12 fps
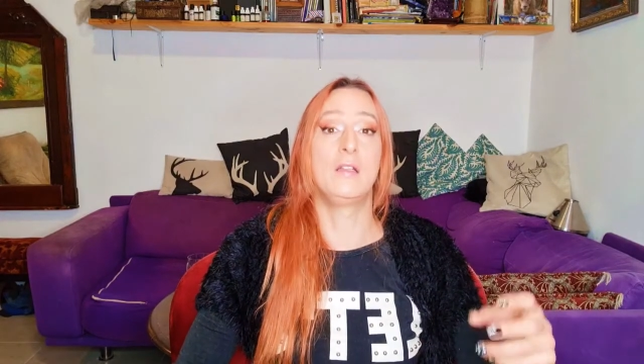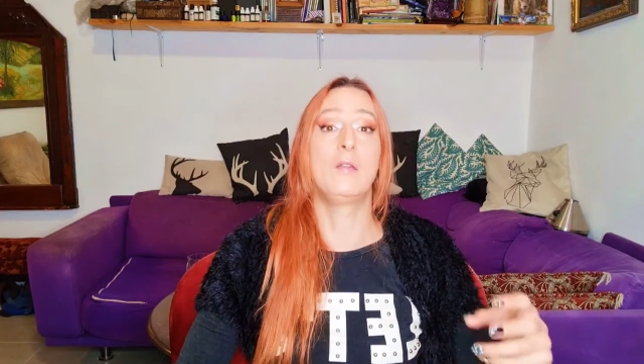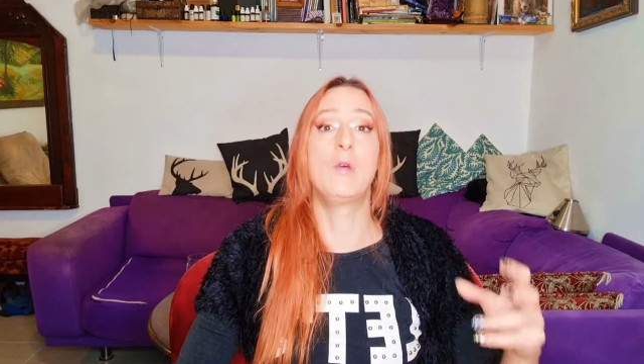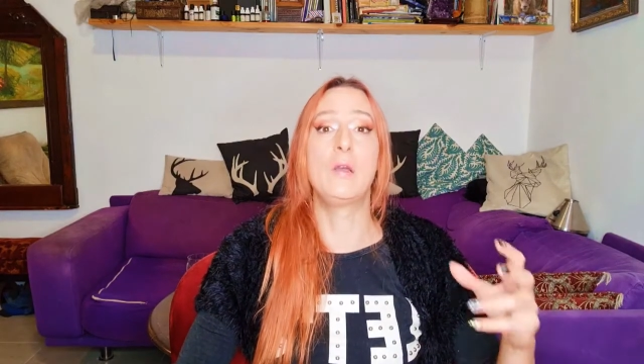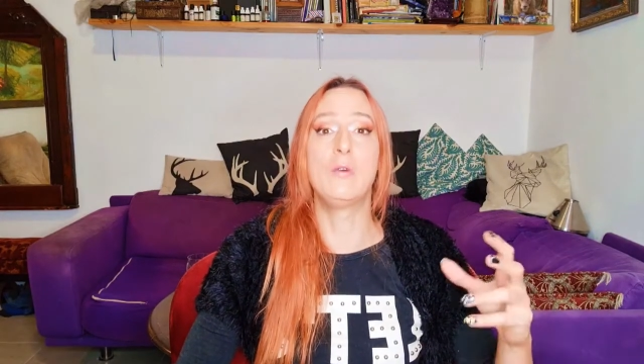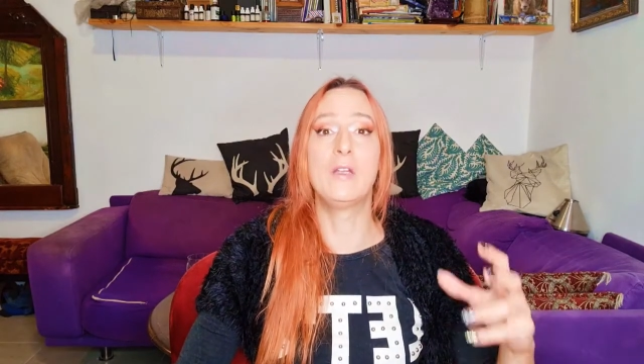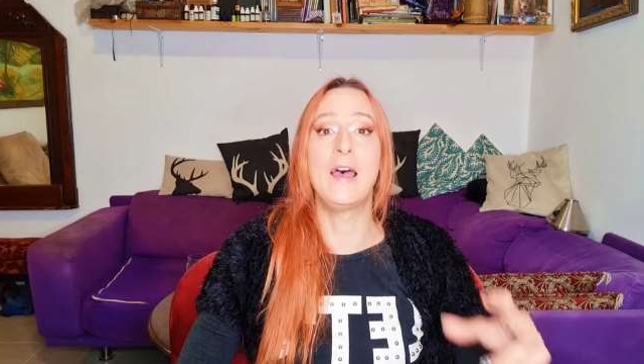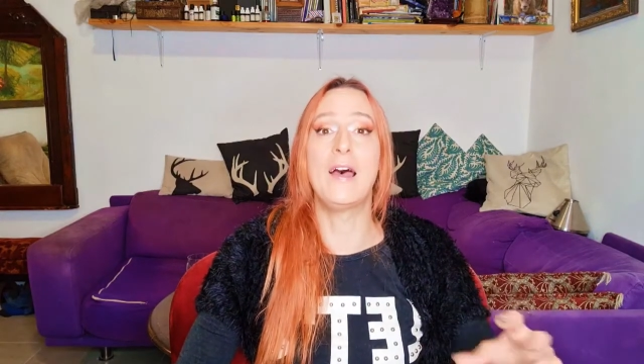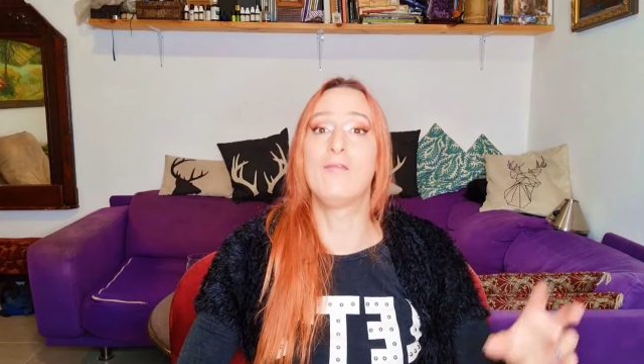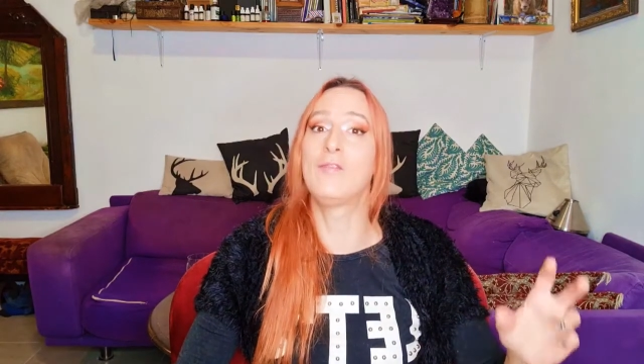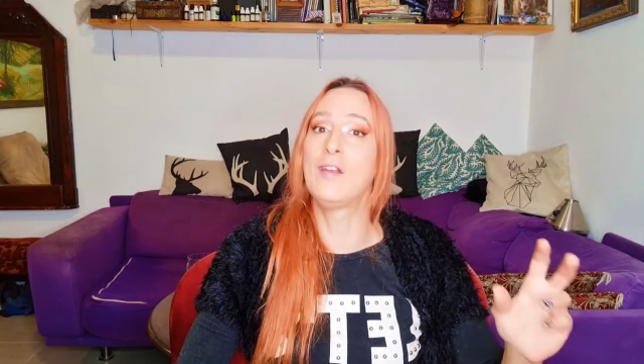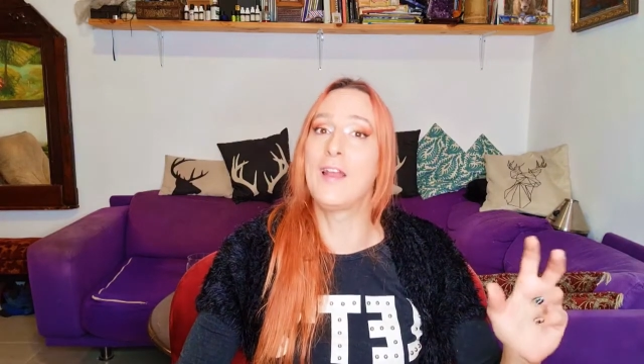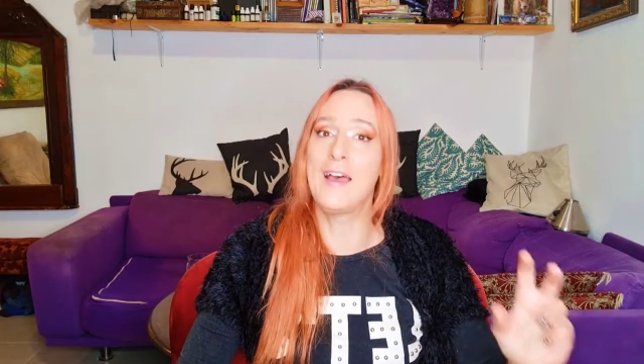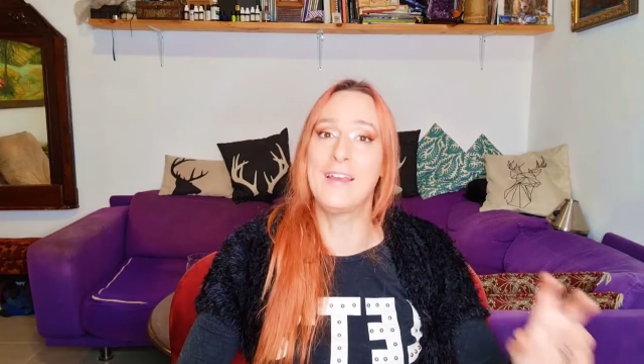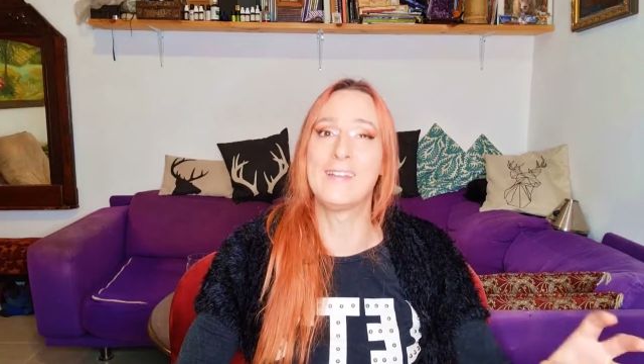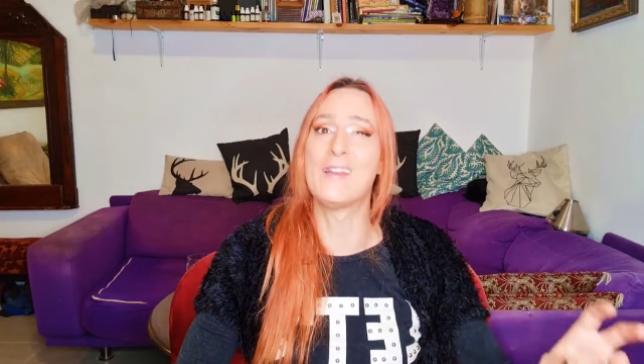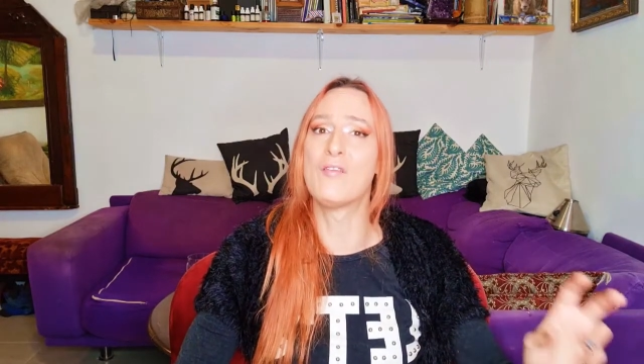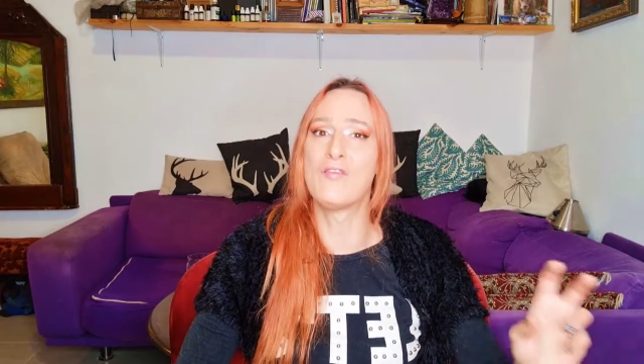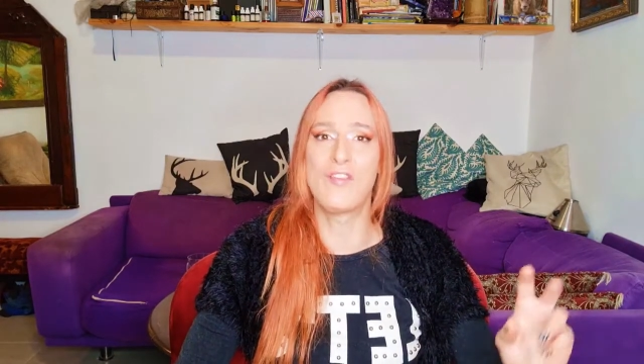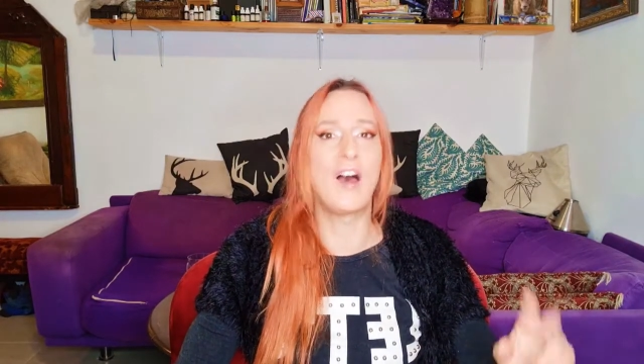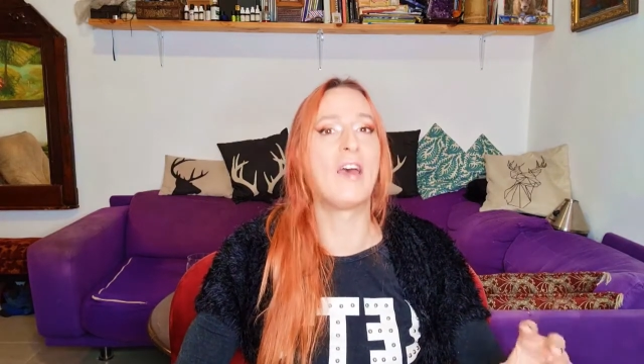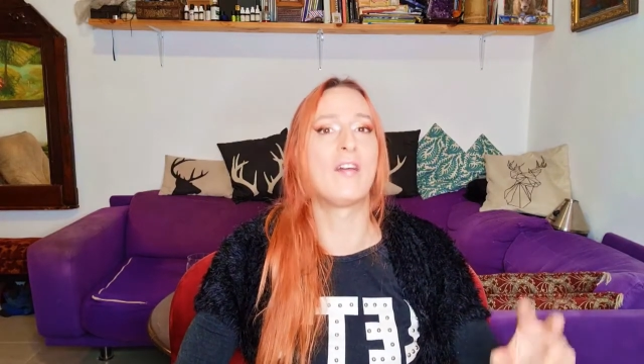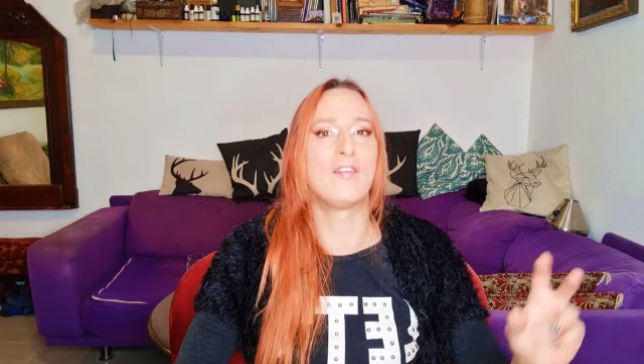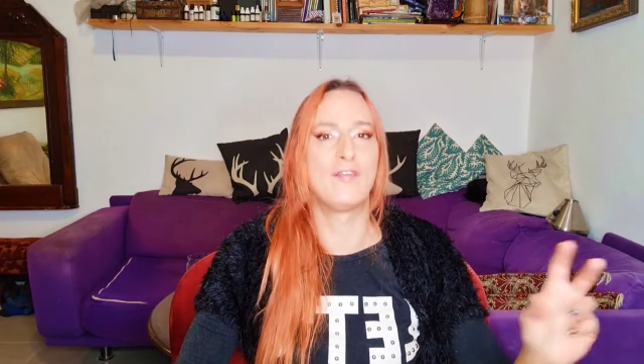that we would have light and
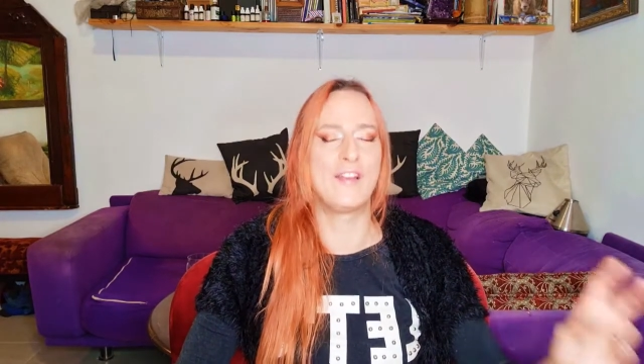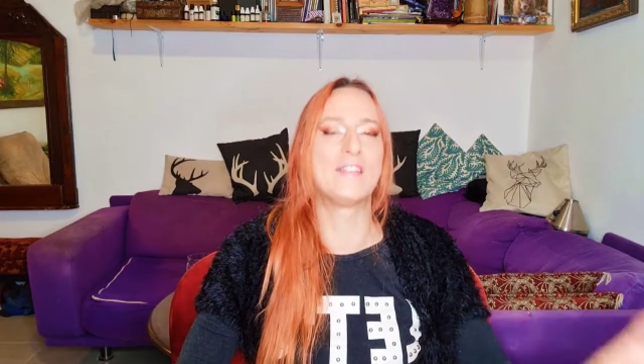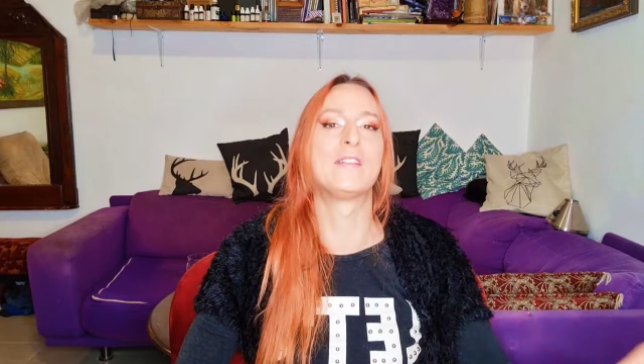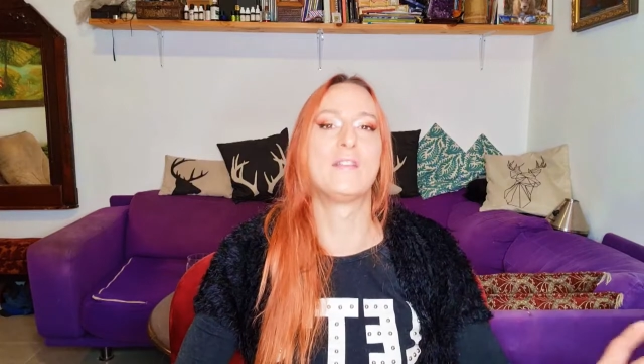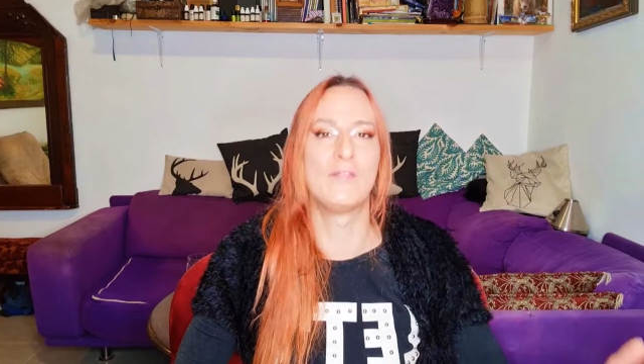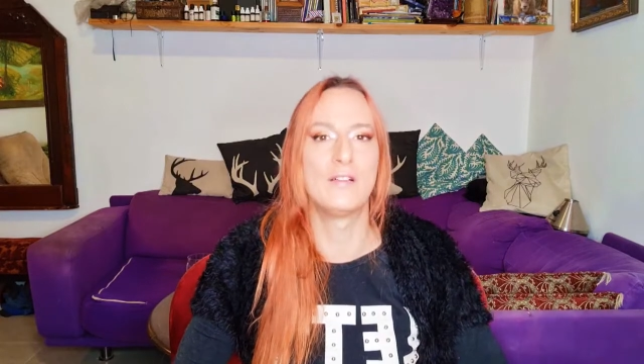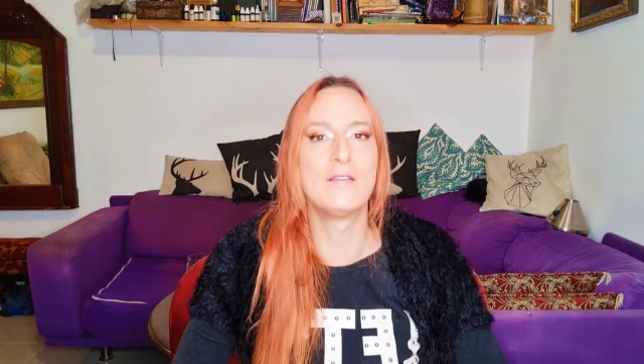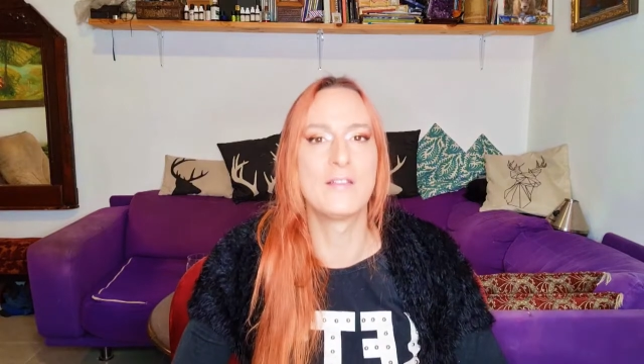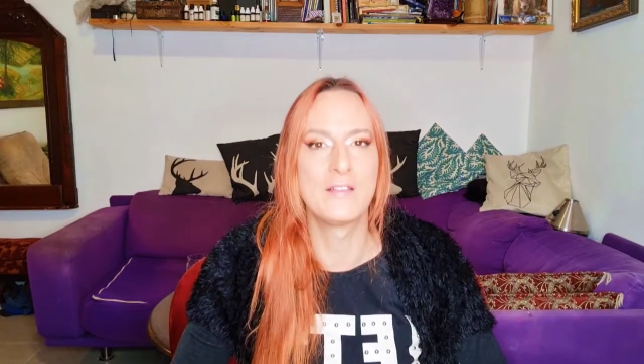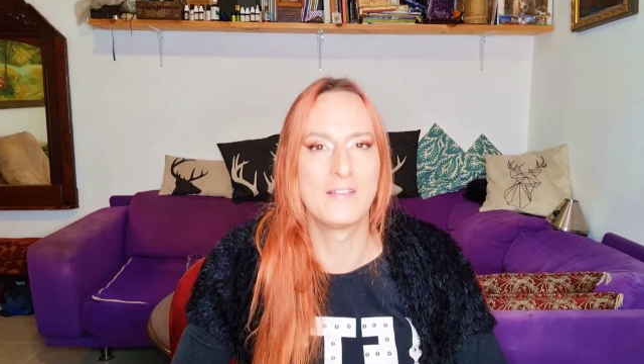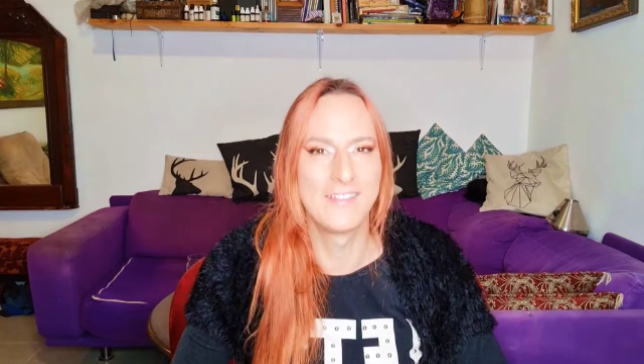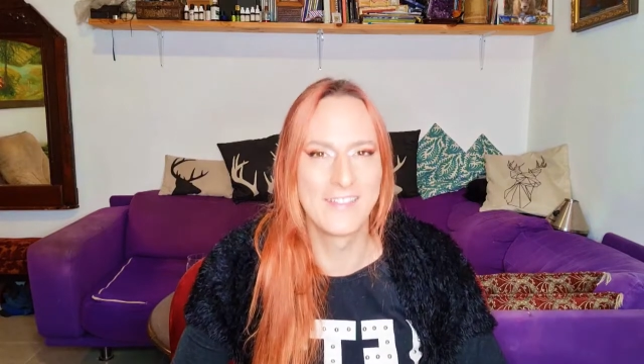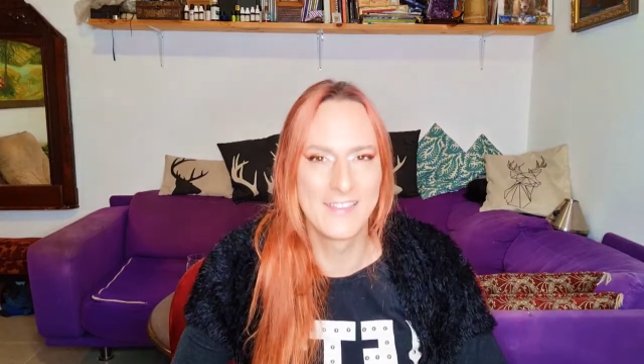fire festivals